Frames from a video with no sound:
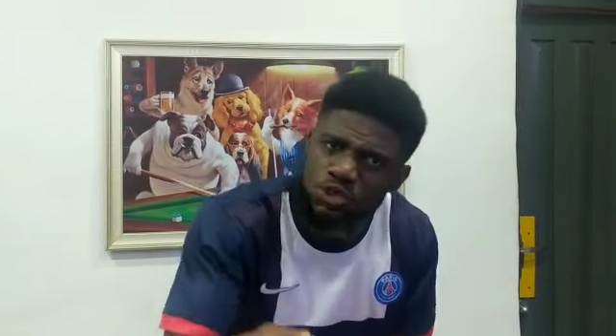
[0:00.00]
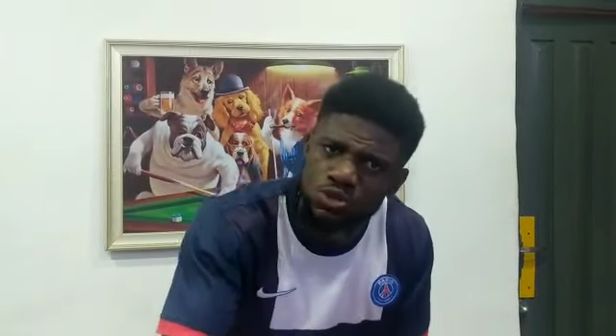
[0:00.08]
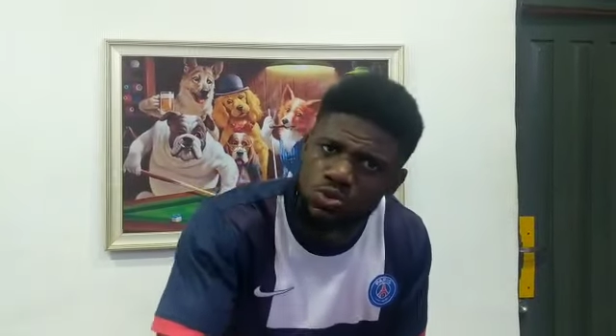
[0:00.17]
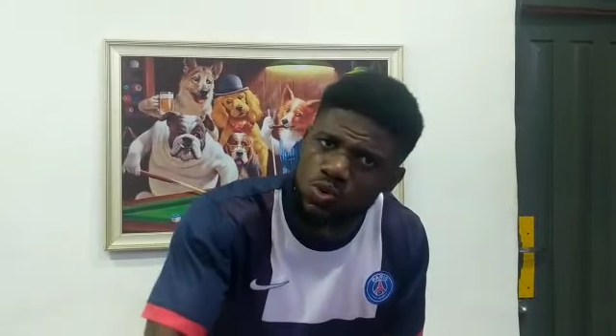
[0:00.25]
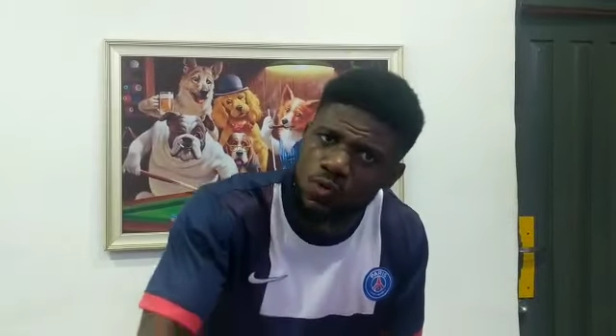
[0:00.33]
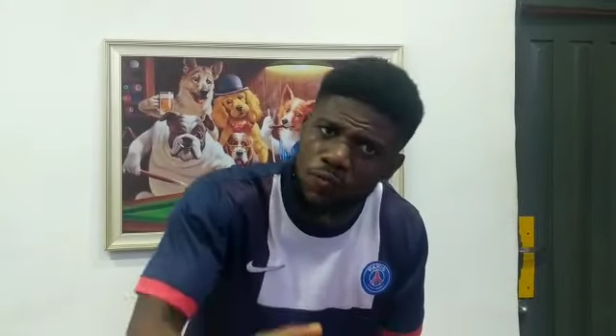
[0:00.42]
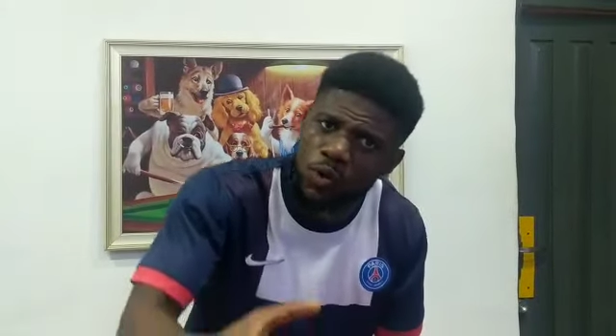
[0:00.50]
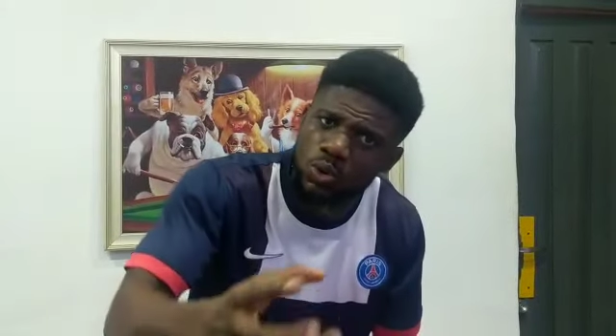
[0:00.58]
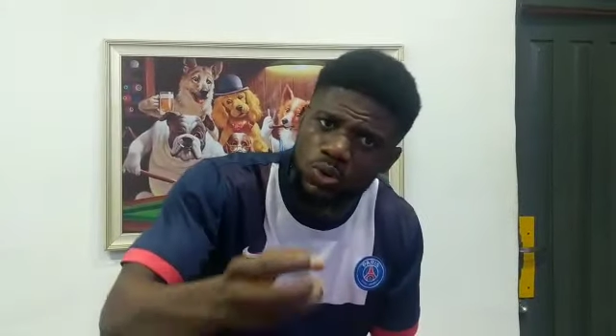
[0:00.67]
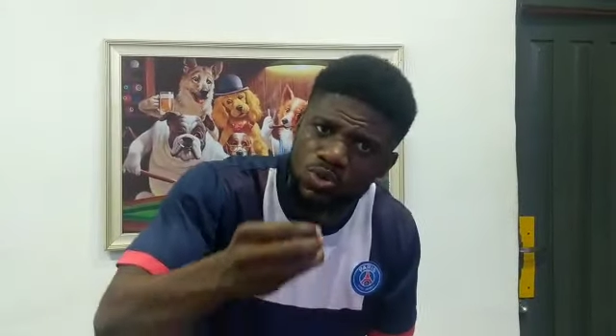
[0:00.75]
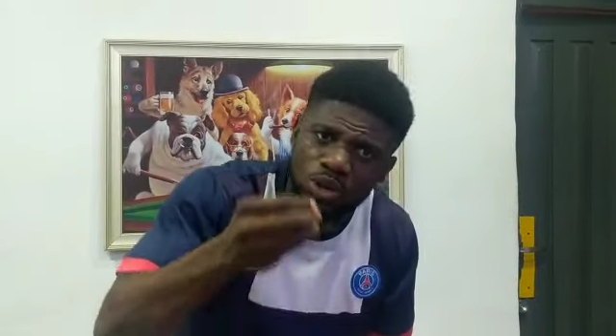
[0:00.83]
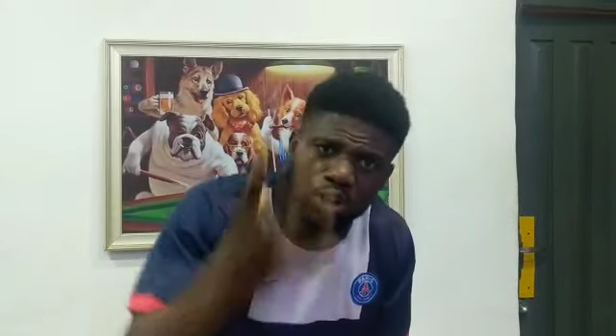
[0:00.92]
of all the
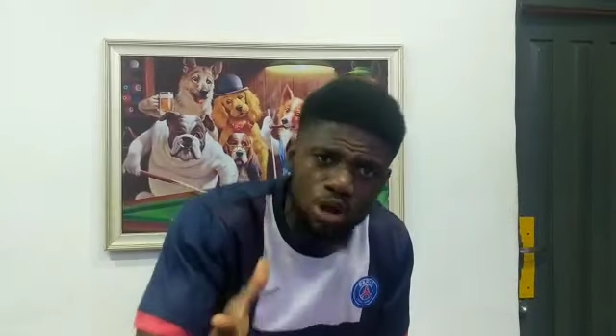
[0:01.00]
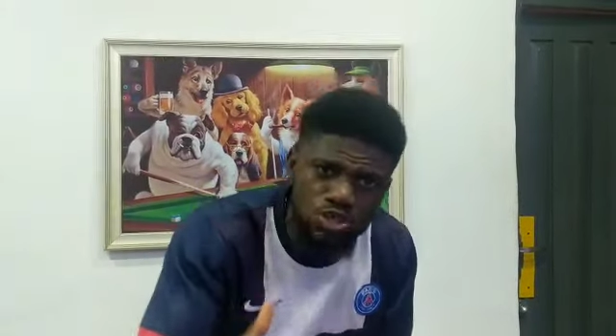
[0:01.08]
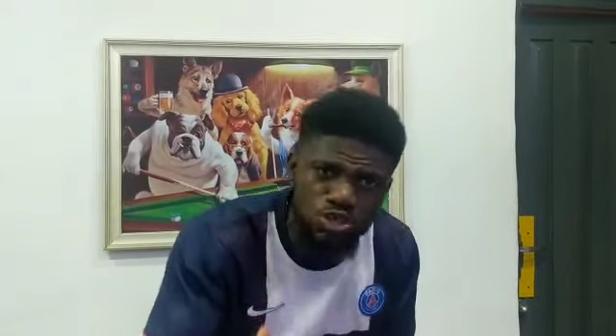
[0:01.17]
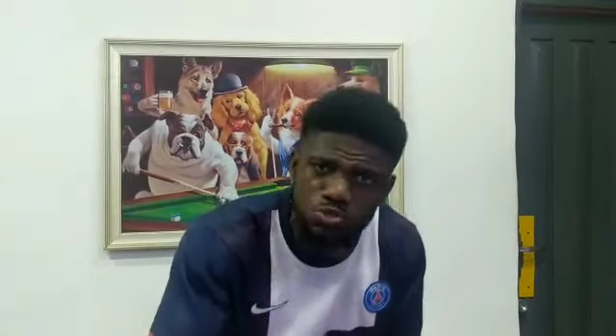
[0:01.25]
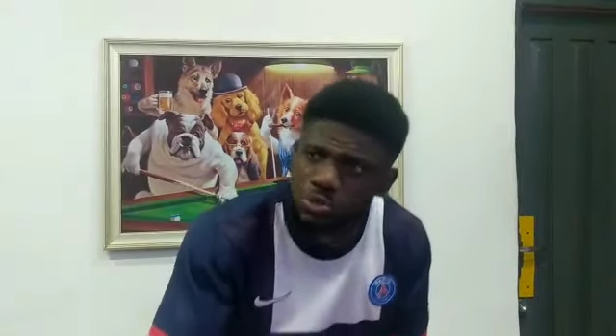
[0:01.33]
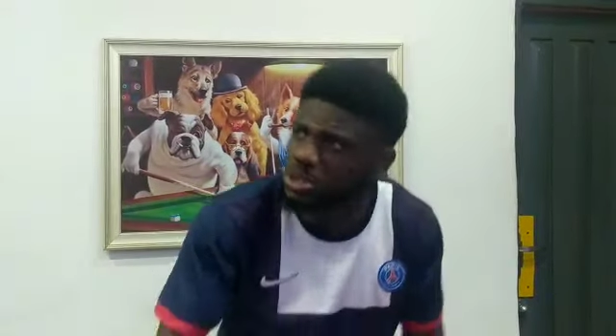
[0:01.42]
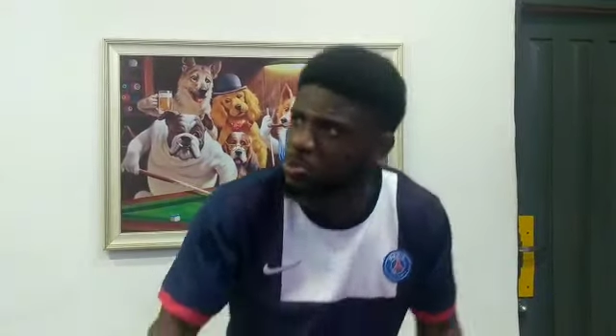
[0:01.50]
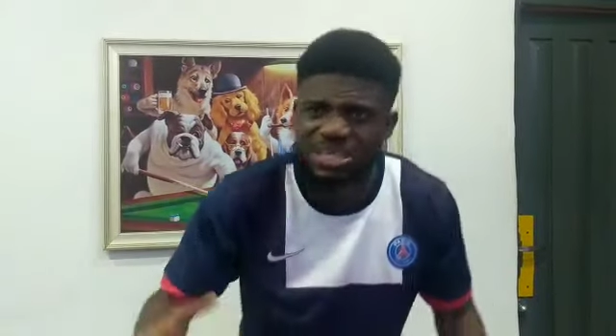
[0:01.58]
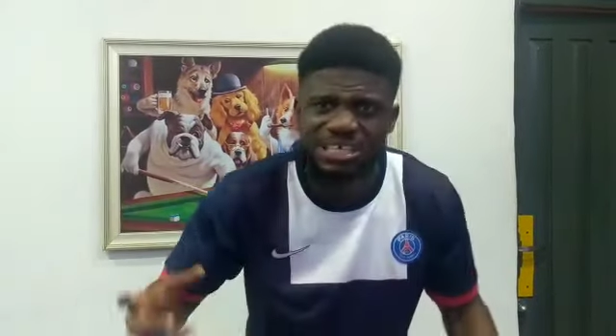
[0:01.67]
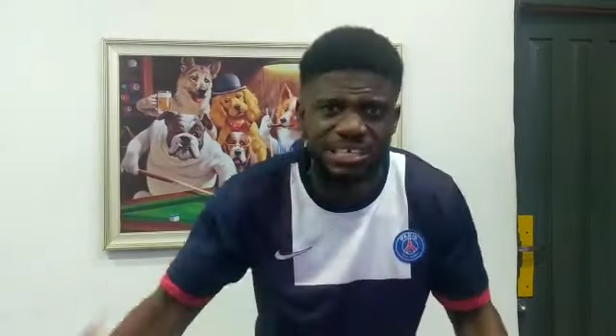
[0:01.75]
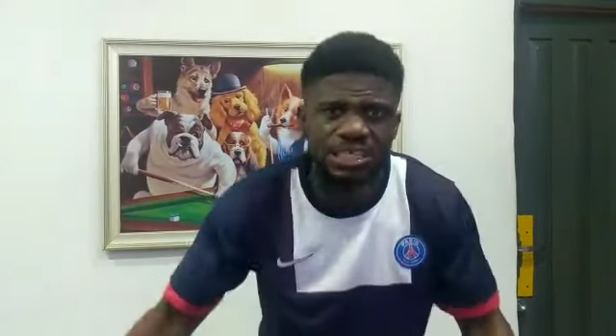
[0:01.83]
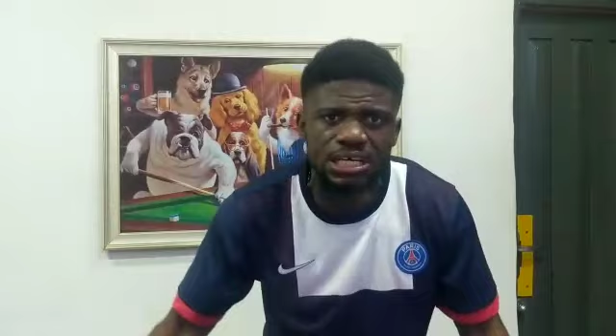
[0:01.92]
luxury we
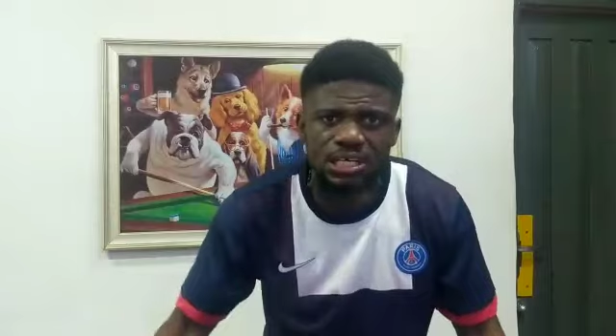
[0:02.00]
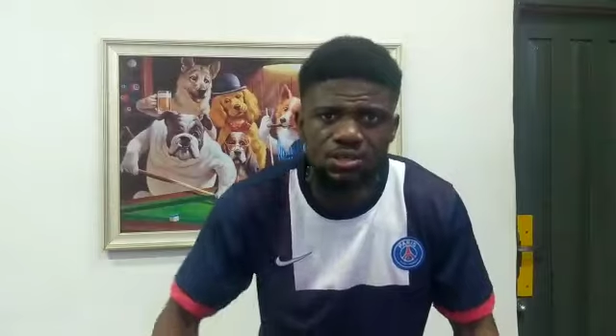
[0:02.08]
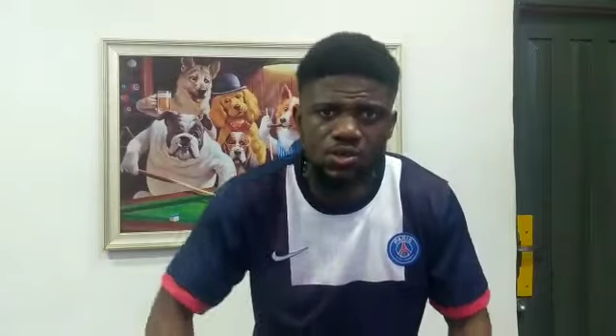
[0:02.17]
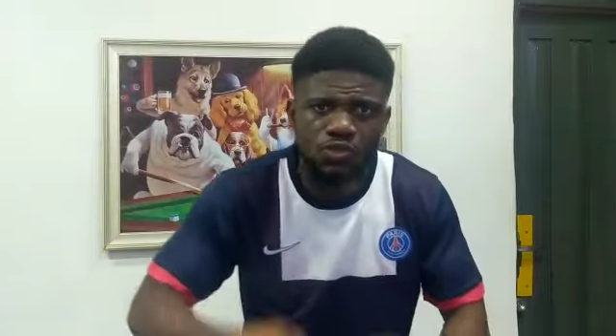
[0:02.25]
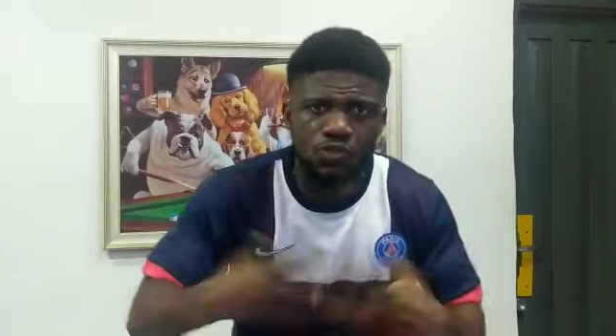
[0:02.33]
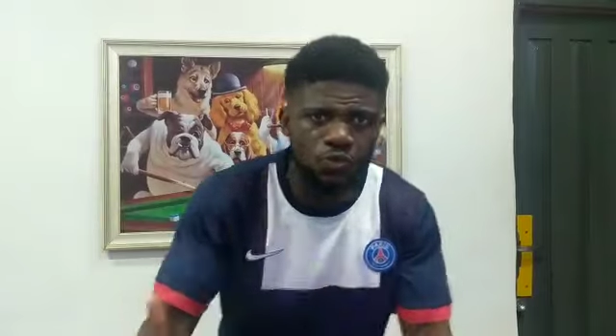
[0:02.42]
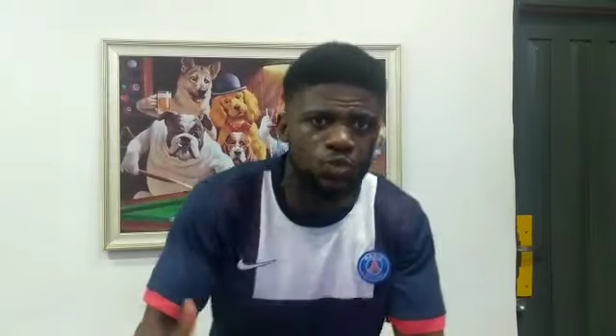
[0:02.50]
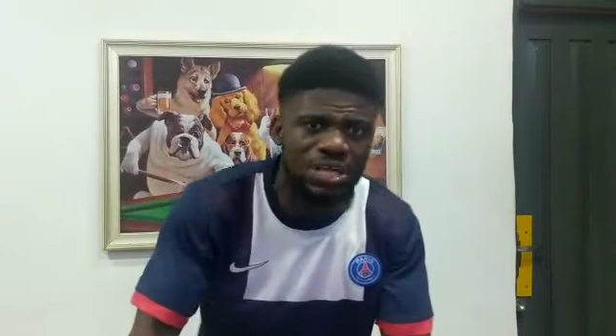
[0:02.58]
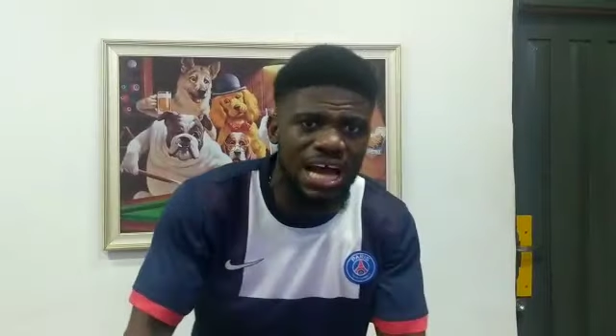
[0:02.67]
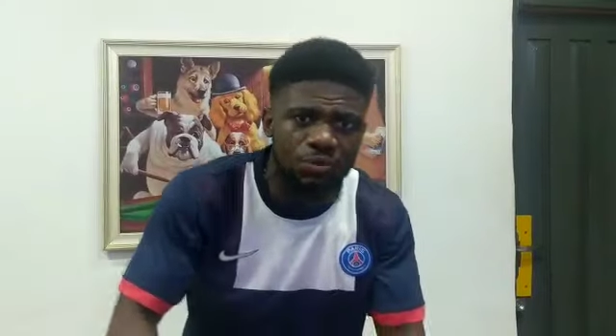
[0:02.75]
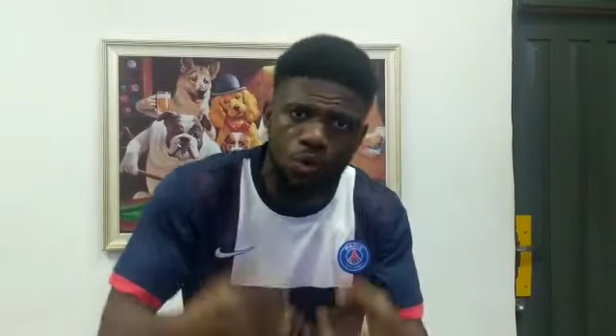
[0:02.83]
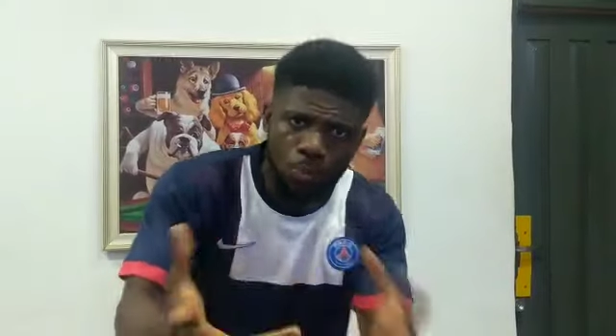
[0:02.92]
gained through that
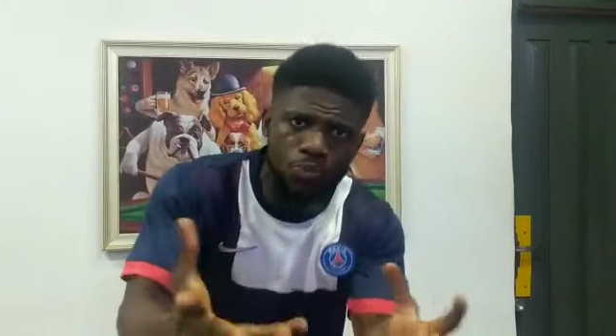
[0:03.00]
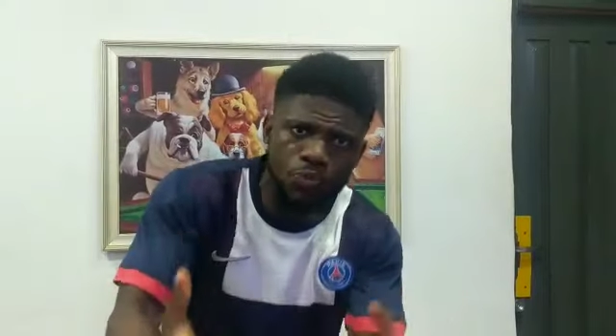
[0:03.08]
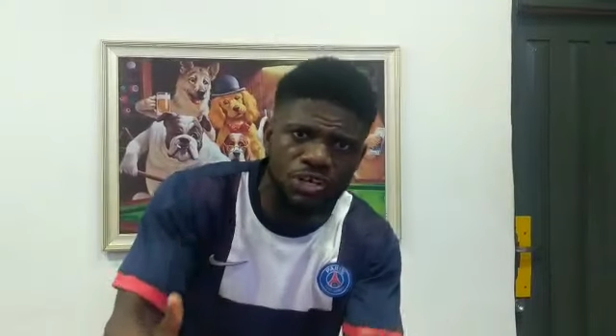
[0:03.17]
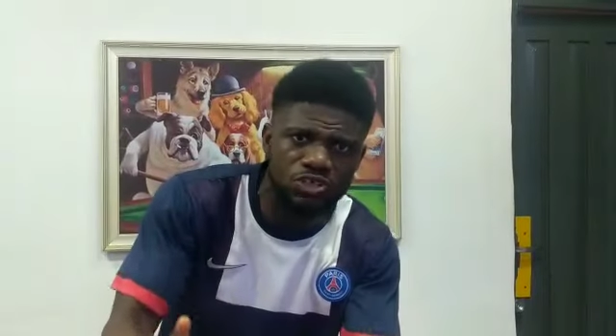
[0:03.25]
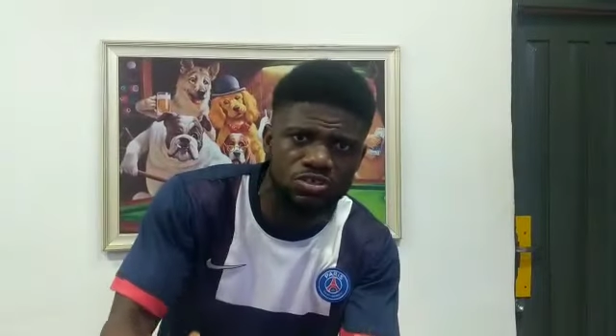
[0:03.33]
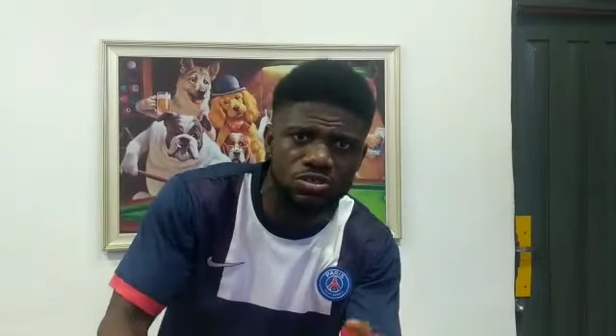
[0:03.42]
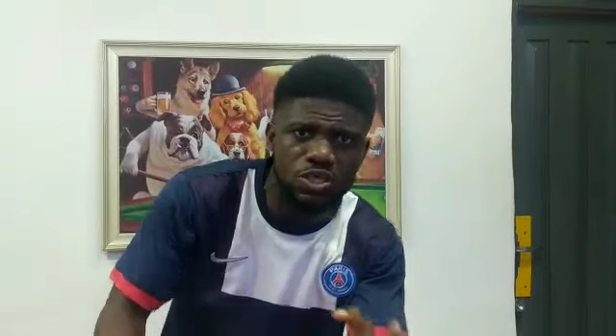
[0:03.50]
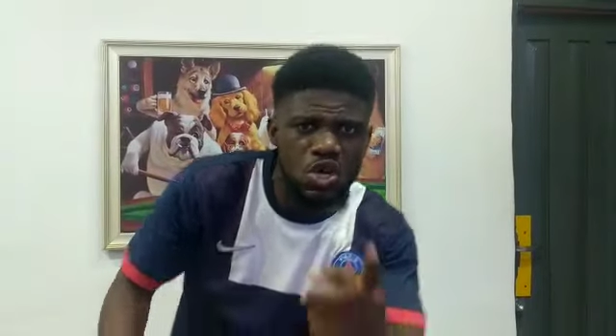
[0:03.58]
operation,